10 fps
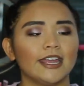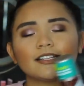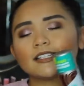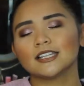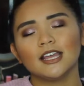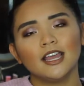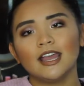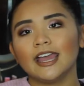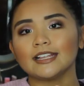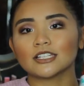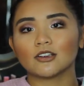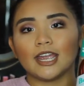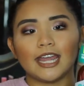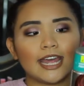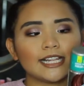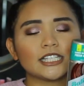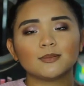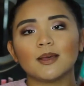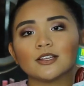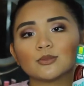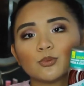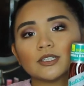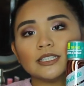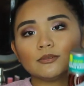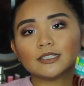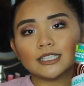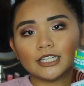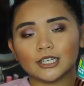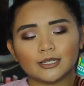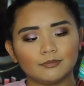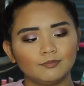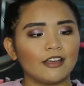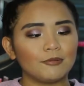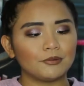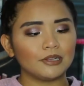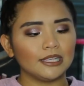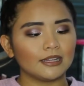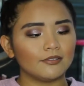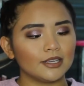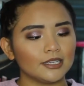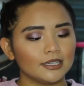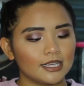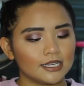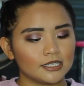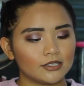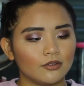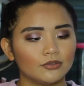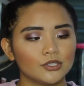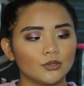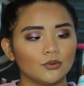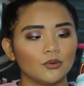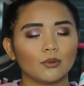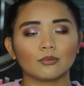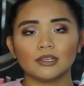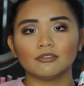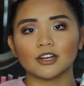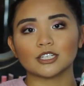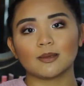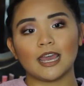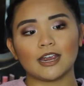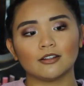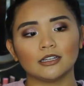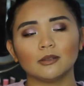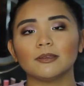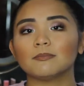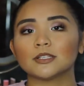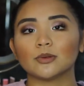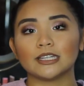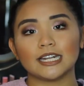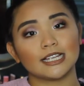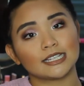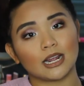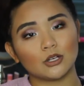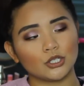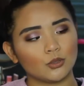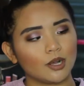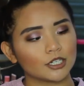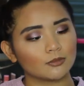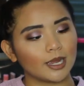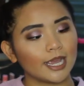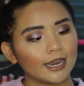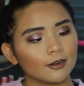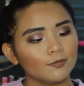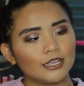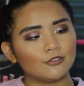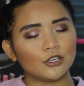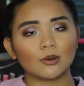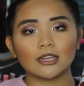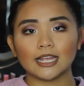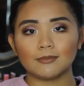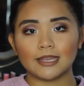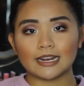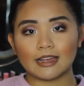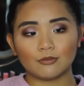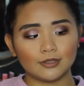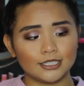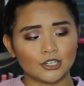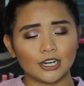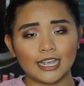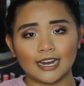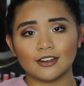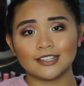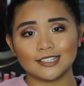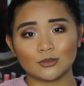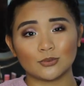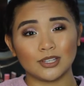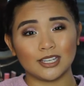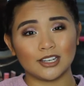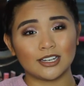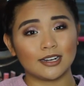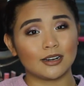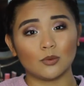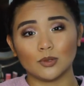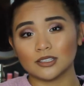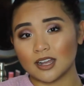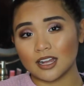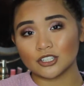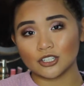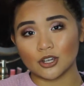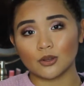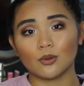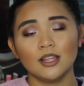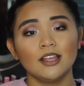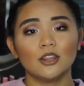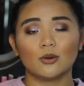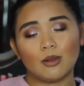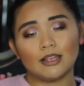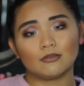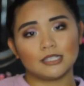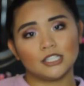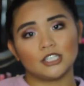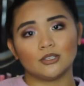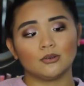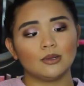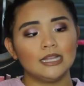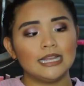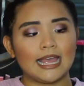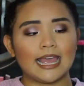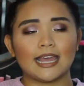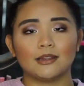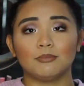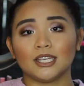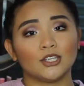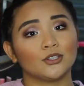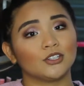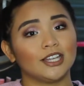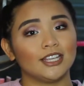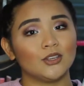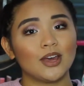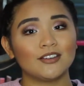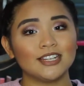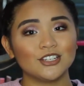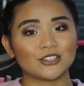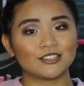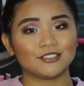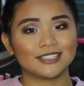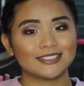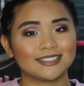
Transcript: It's it's great and it smells really, really good. I've been really loving this to refresh my hair a little bit between the days that I do wash my hair. If you are like me and have really dark hair, this is really good and it will not show the white residue and make you look like you have dandruff.